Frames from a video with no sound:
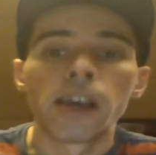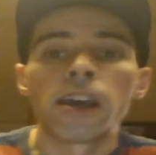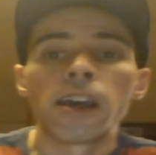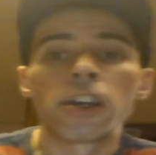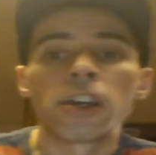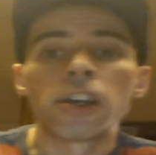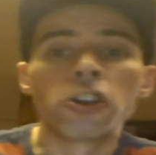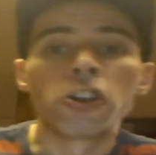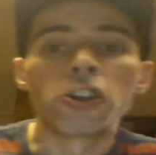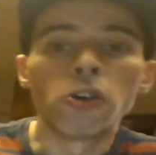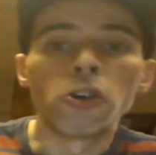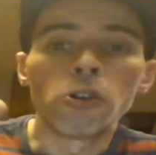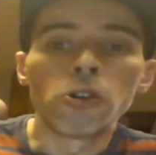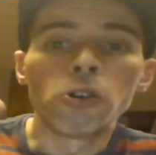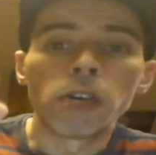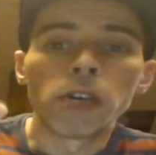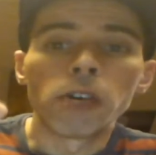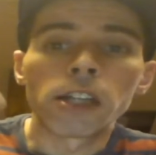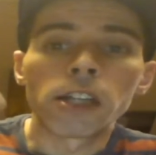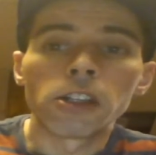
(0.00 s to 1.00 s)

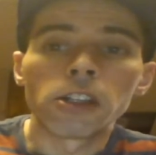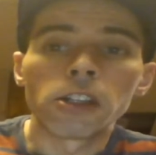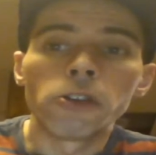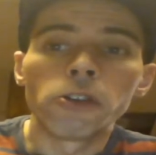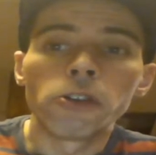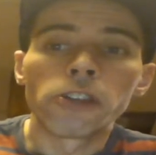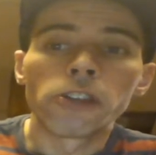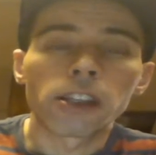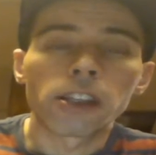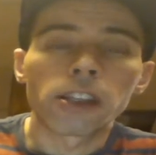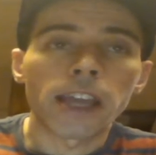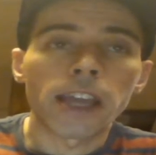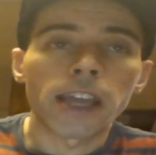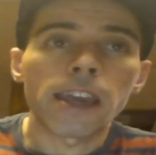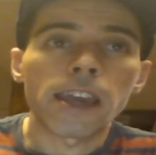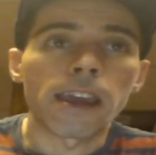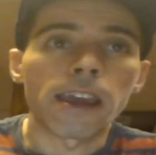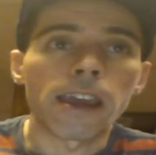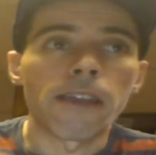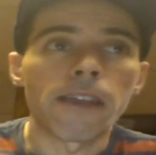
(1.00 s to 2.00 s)
Google includes a
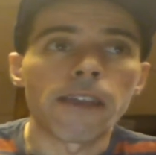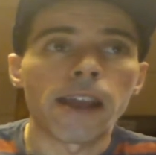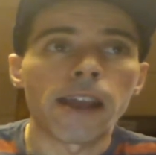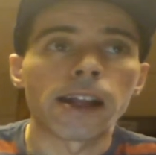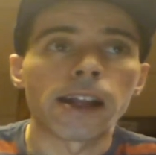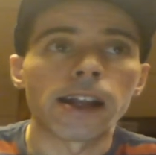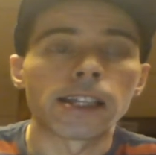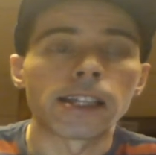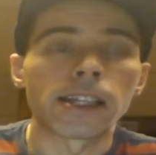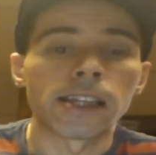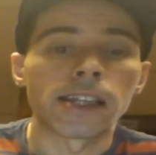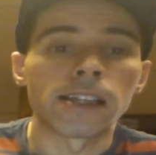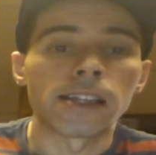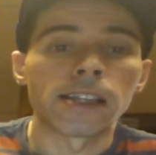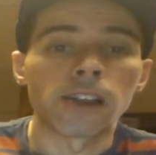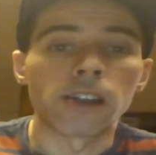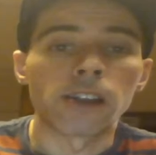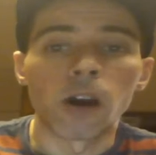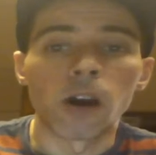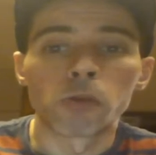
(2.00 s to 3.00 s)
link in there that
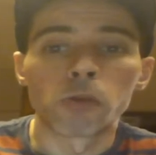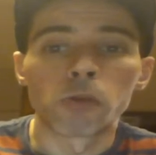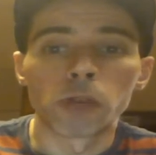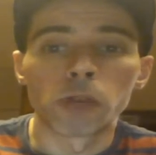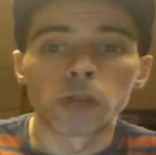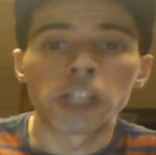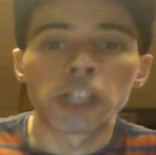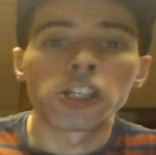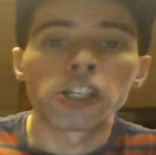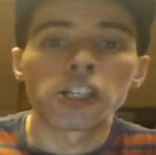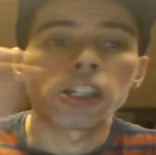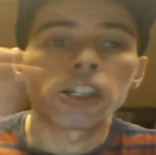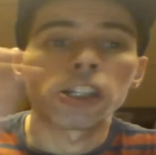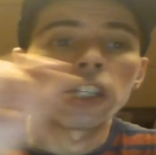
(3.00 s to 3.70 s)
says originally